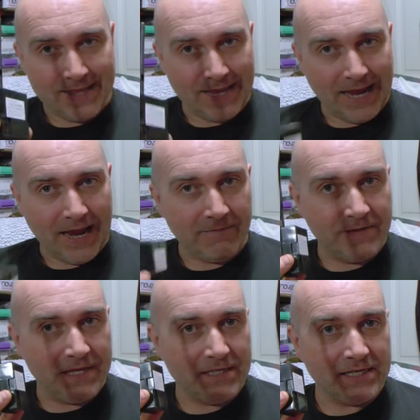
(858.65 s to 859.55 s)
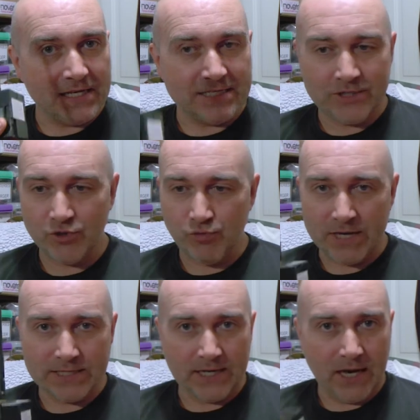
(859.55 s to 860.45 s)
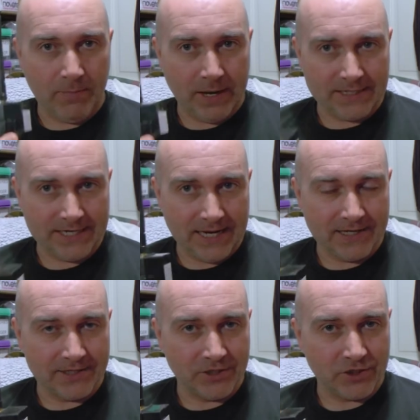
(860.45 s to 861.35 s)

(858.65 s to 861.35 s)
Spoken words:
they have these straight up antennas,